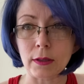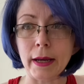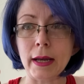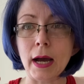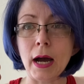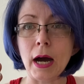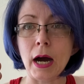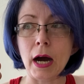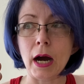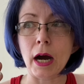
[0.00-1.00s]
Like,
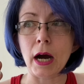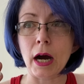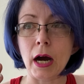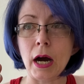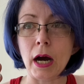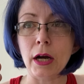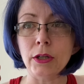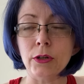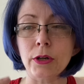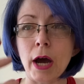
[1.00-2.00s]

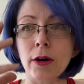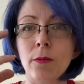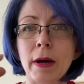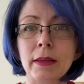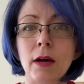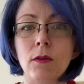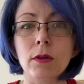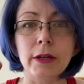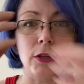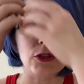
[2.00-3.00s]
you're not on my level.
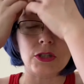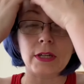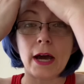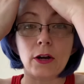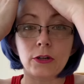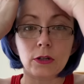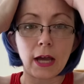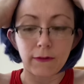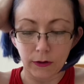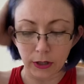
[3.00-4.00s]
Like, they're just not on your
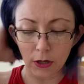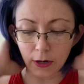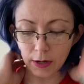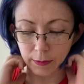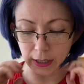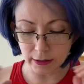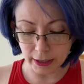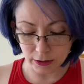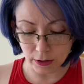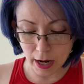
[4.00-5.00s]
level. You know what I mean?
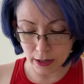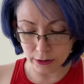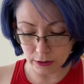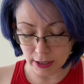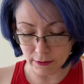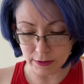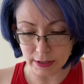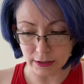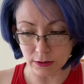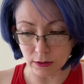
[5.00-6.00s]
Like, they're not on your level. It's
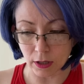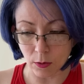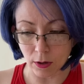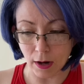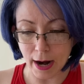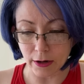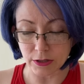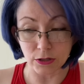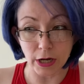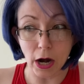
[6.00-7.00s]
not that they're lower or higher.
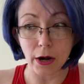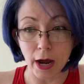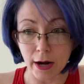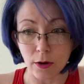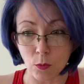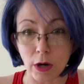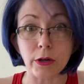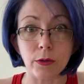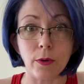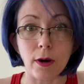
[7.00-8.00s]
So they're not where
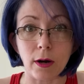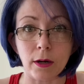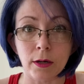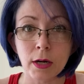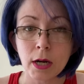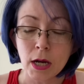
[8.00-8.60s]
you are.